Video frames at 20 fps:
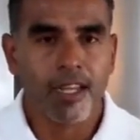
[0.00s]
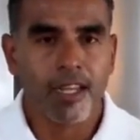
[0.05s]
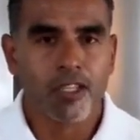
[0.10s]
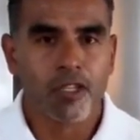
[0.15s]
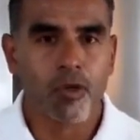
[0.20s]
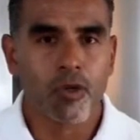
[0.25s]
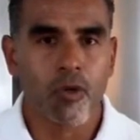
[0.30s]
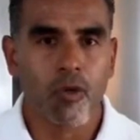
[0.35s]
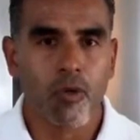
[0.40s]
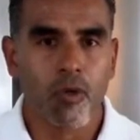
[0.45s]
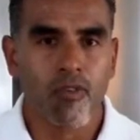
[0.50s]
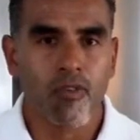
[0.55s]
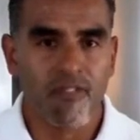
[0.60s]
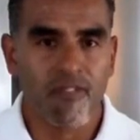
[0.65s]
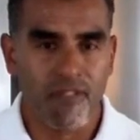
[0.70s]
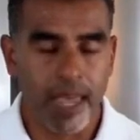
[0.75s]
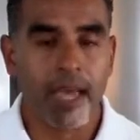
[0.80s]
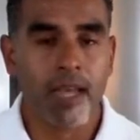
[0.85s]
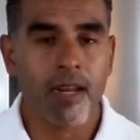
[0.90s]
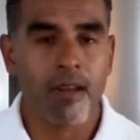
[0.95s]
to
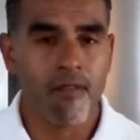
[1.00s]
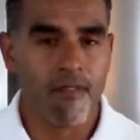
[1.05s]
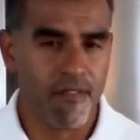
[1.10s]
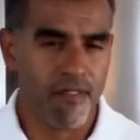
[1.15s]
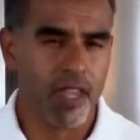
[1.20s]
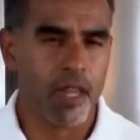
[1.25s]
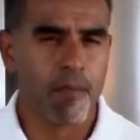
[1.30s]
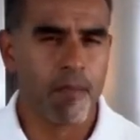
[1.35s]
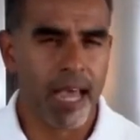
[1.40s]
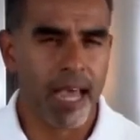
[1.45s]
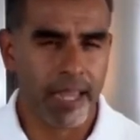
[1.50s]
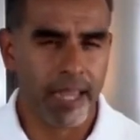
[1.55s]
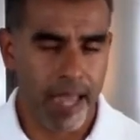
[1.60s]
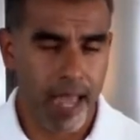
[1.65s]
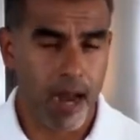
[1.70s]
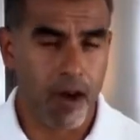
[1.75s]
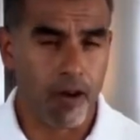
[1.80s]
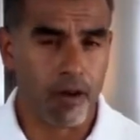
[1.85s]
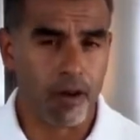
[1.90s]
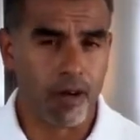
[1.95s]
fan feedback
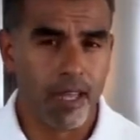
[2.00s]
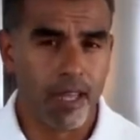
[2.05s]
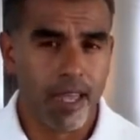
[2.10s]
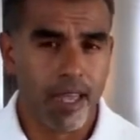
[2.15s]
error.